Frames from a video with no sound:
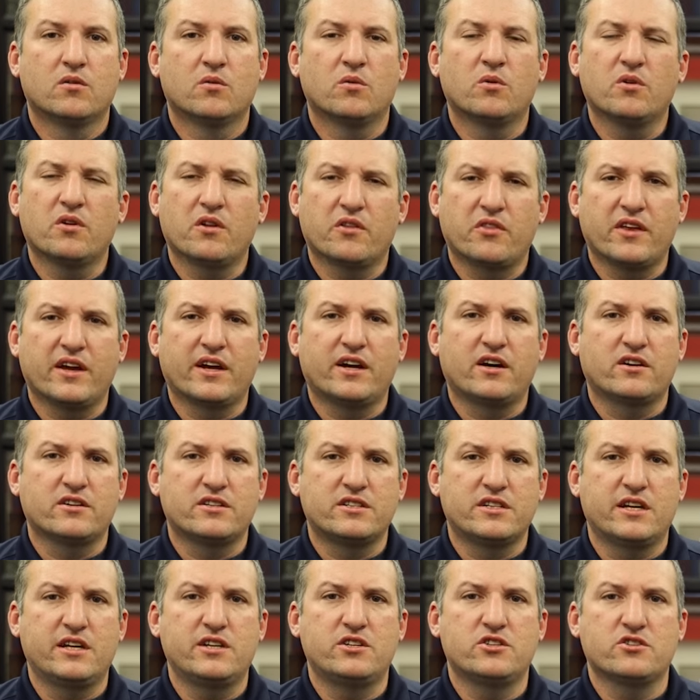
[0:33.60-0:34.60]
We want to thank our
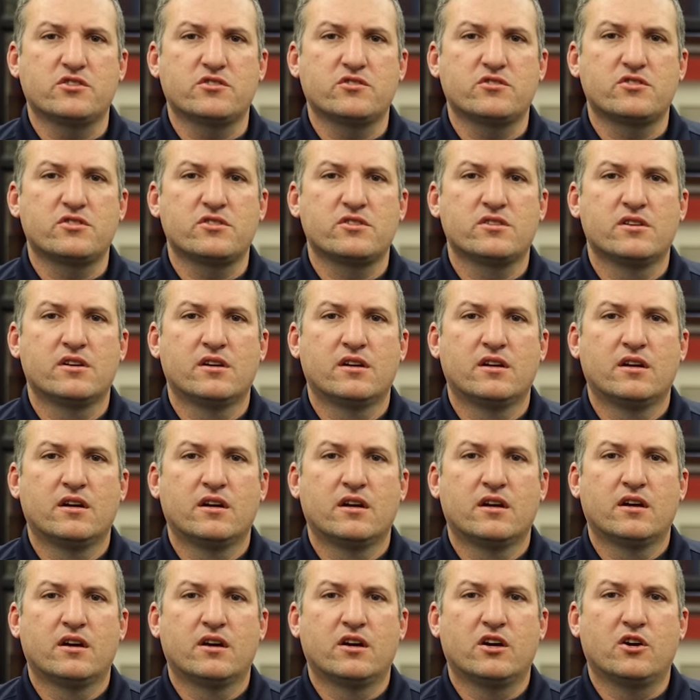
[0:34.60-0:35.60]
teachers
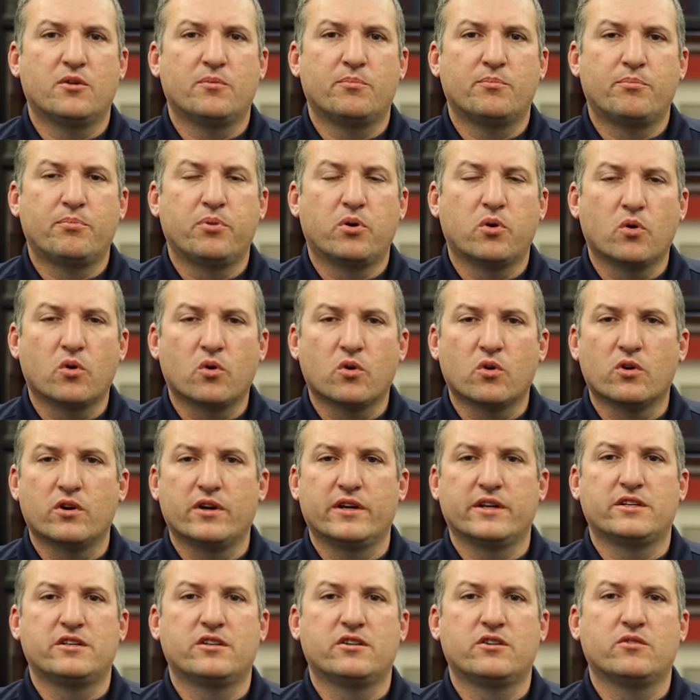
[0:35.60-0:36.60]
who pour
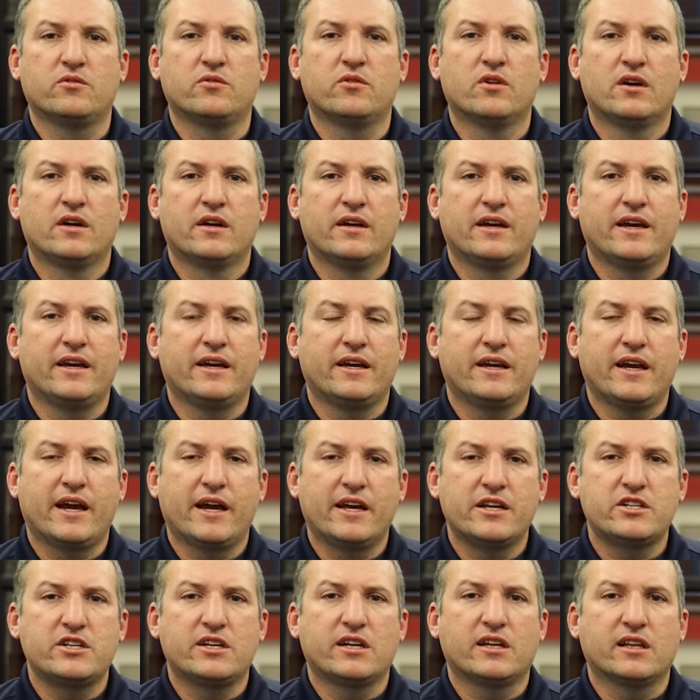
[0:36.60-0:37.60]
into
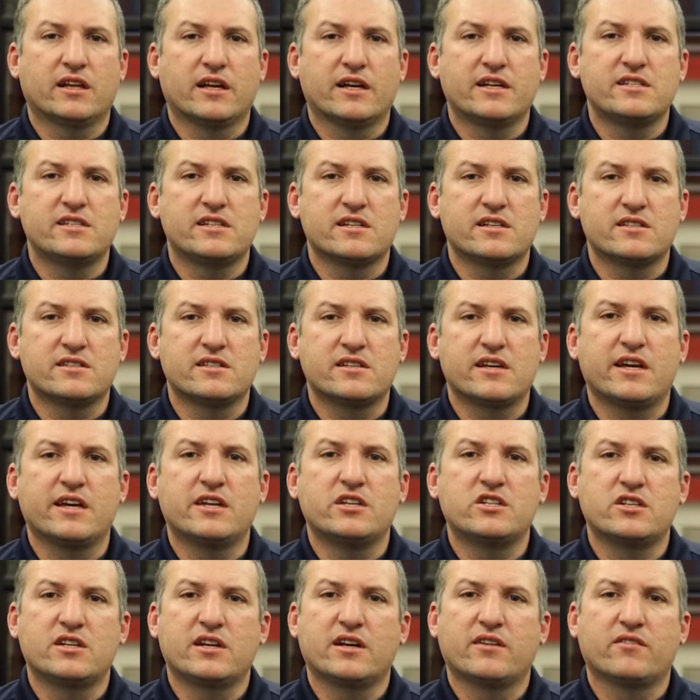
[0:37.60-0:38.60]
engaging lessons
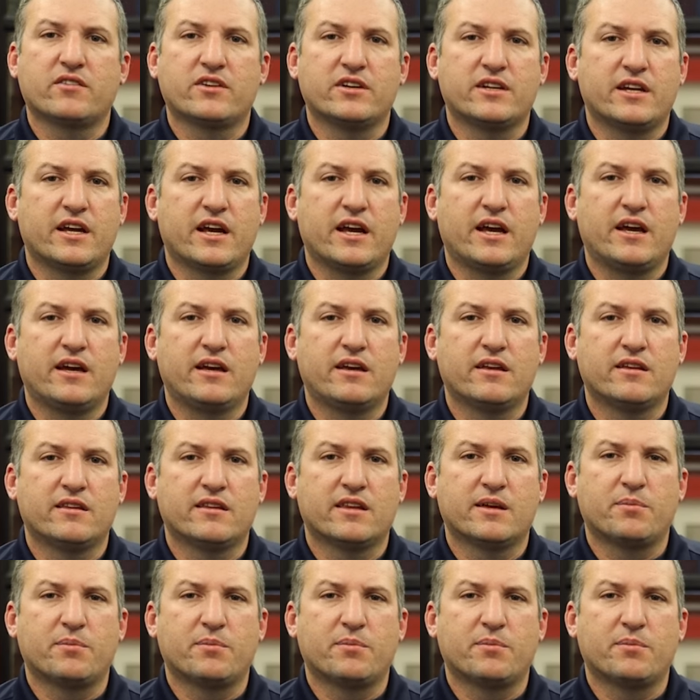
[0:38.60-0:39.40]
each and every day.